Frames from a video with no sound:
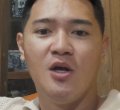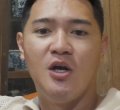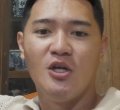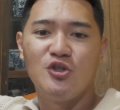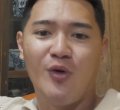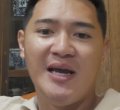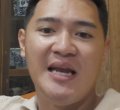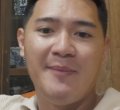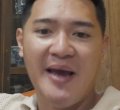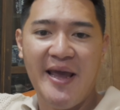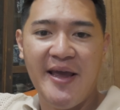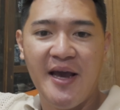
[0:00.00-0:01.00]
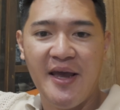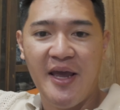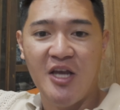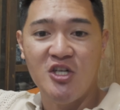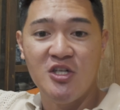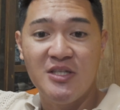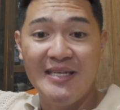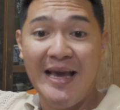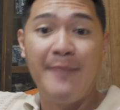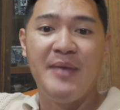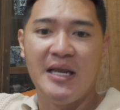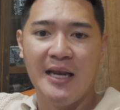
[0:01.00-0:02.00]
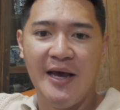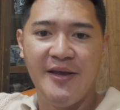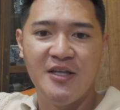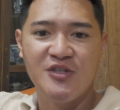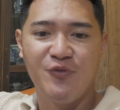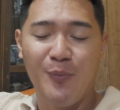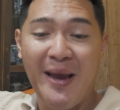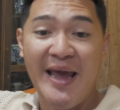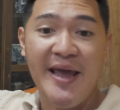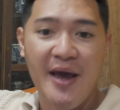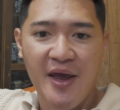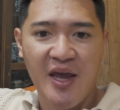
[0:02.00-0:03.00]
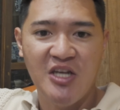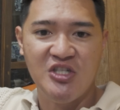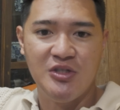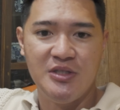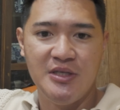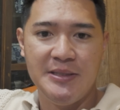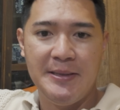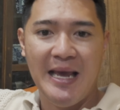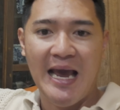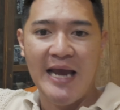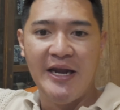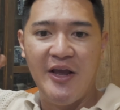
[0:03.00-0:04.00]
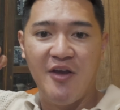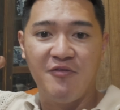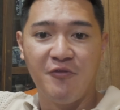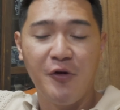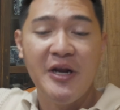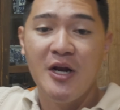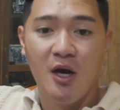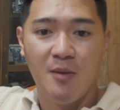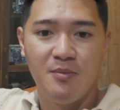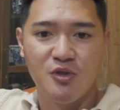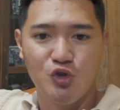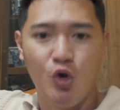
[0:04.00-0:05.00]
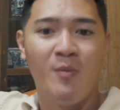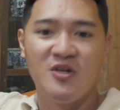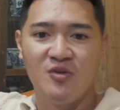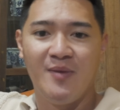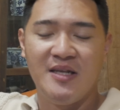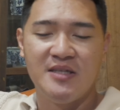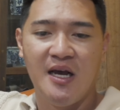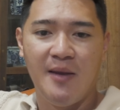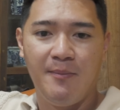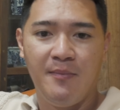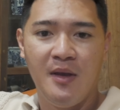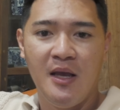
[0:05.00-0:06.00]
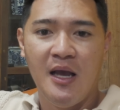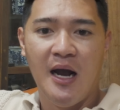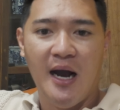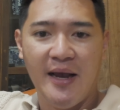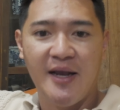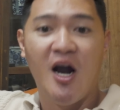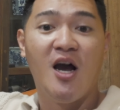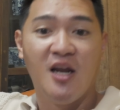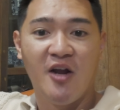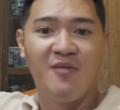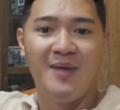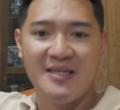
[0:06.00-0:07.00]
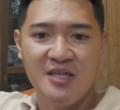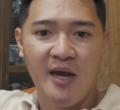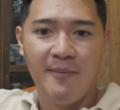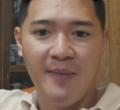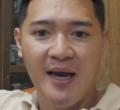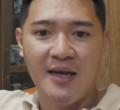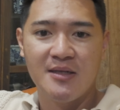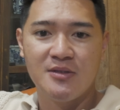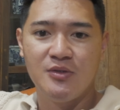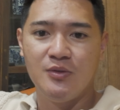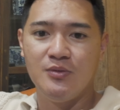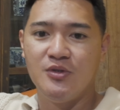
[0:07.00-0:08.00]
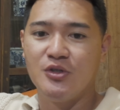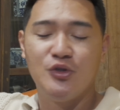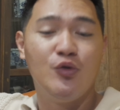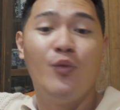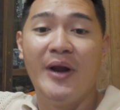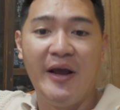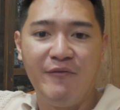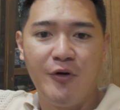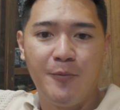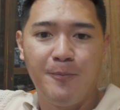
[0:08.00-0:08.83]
So I let my AI agents get me clients from my AI agency, and it freed up so much of my time. I got a lot of my time back to just do whatever.